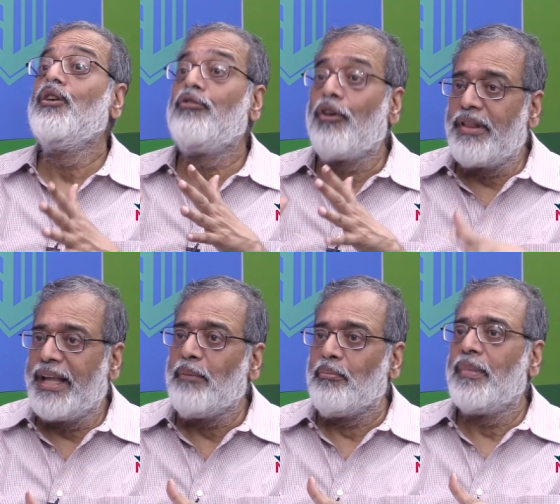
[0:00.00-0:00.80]
For
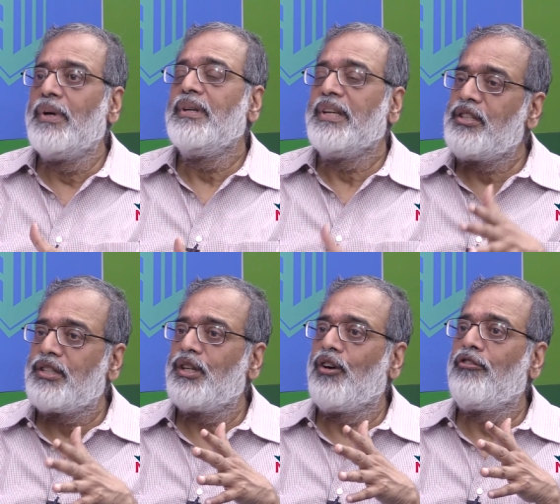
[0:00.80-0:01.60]
them,
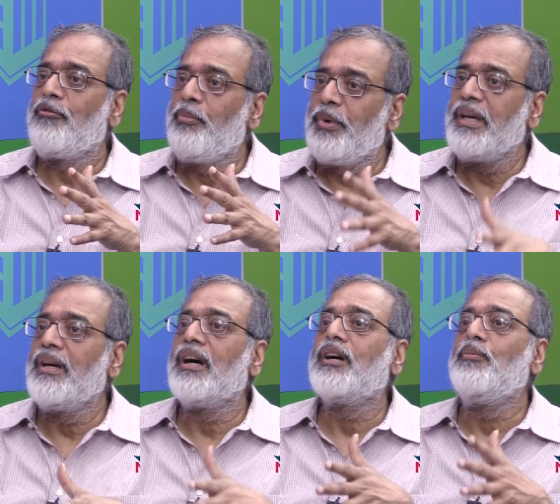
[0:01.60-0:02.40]
instead of
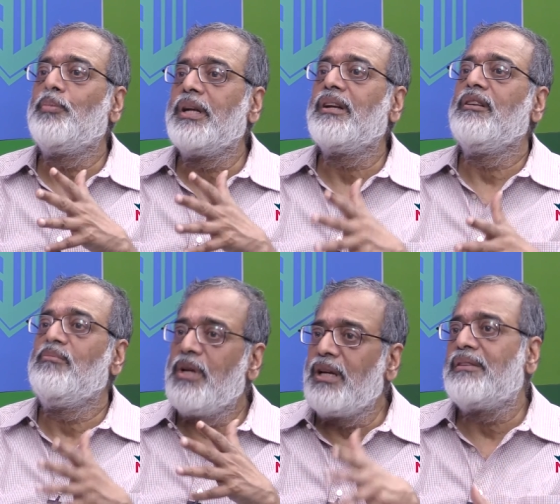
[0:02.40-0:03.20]
being a completely
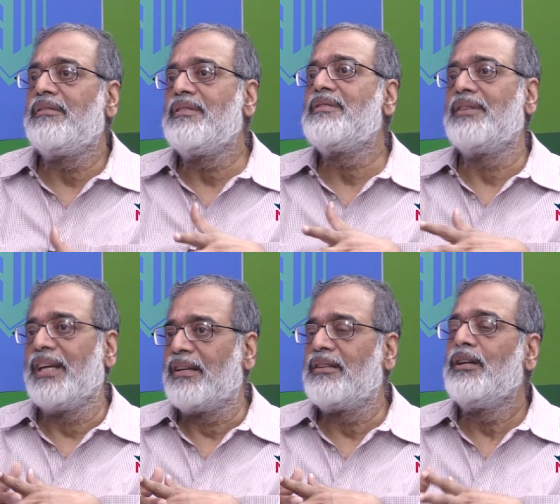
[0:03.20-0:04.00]
military
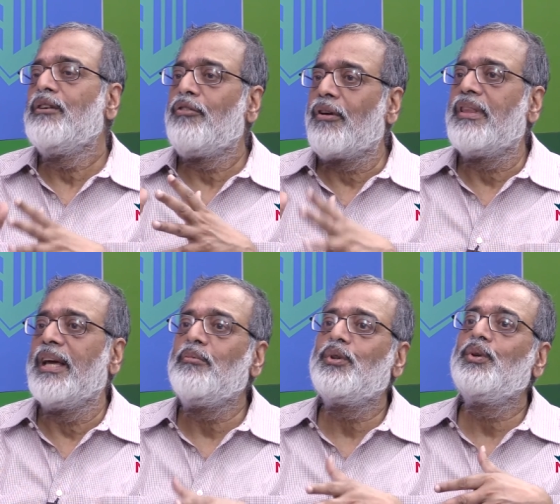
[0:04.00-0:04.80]
state, for
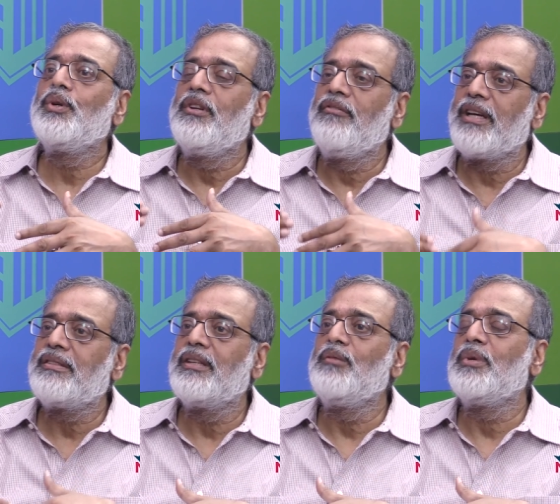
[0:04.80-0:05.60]
them to
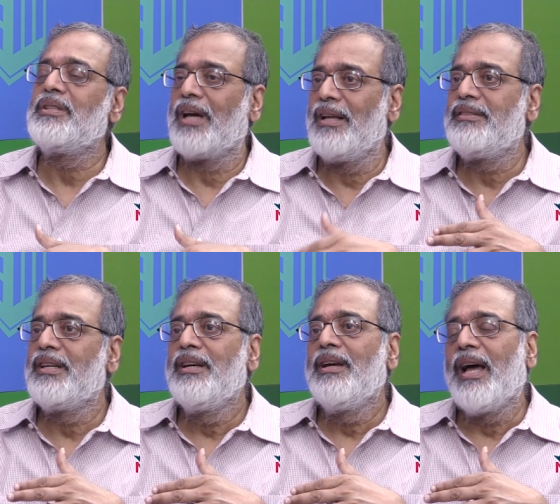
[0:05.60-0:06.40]
invest in missiles
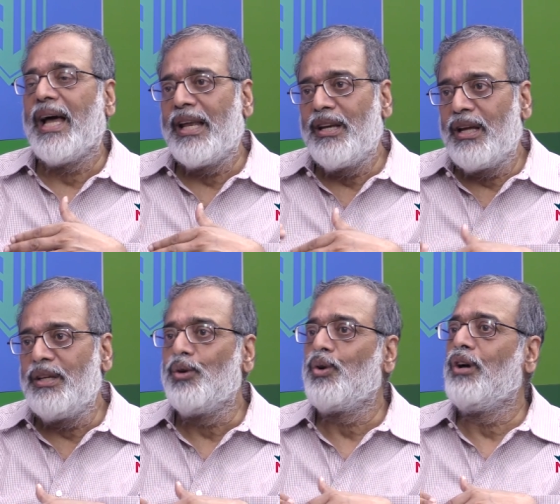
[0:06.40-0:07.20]
and
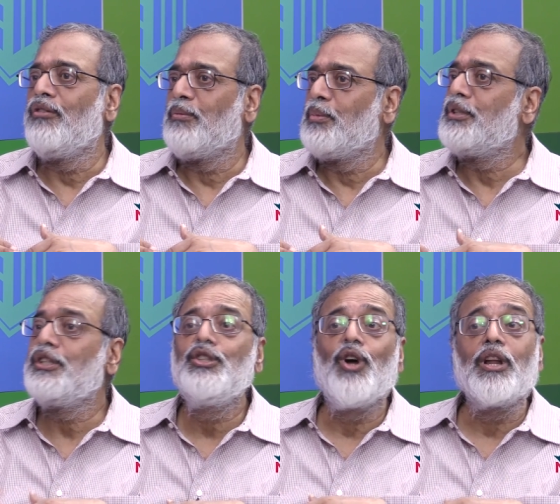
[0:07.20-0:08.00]
nuclear weapons
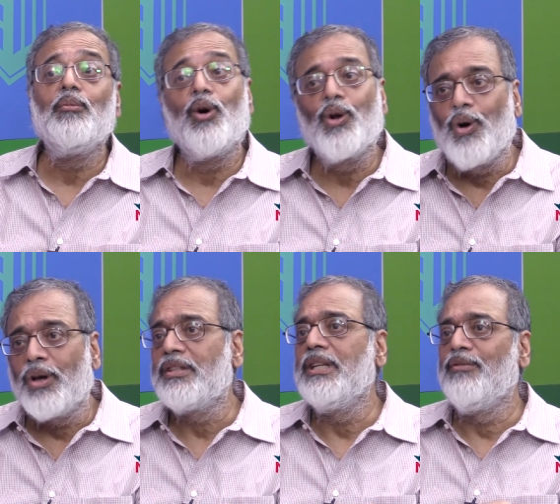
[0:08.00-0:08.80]
is not a more
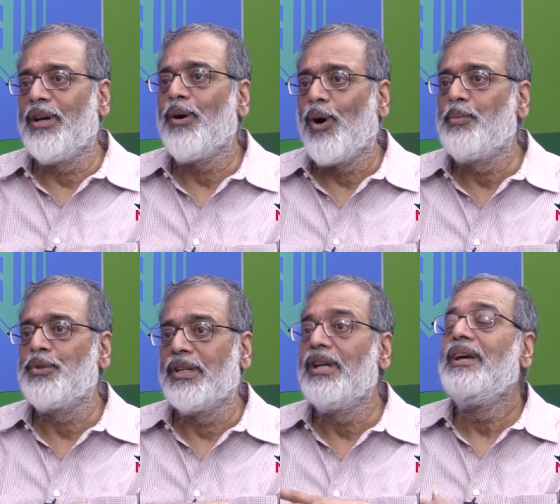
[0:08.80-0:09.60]
costly
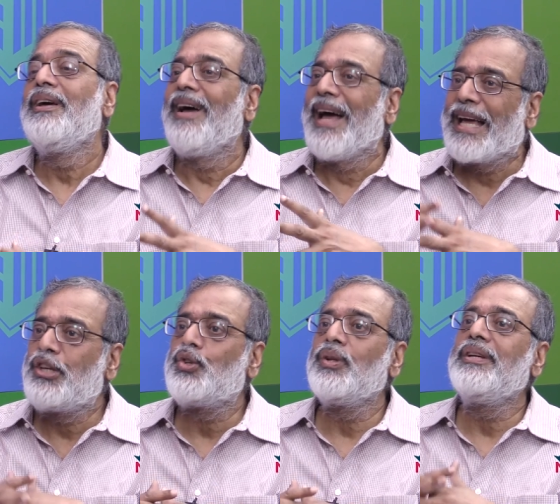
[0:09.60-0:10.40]
option.
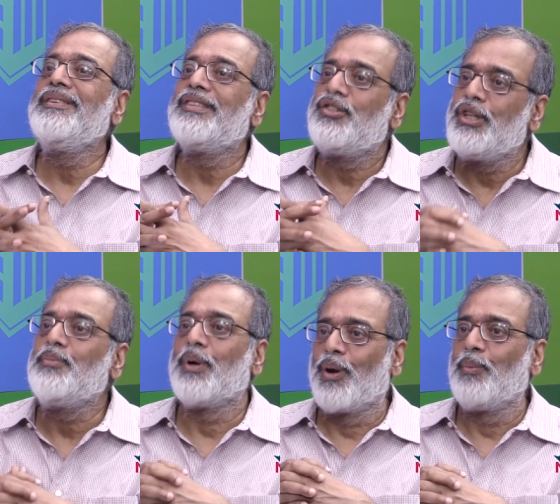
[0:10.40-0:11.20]
Actually, it's a
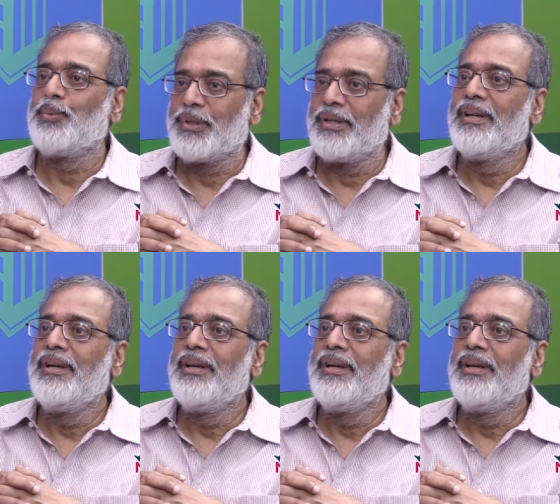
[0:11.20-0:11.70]
cheaper option.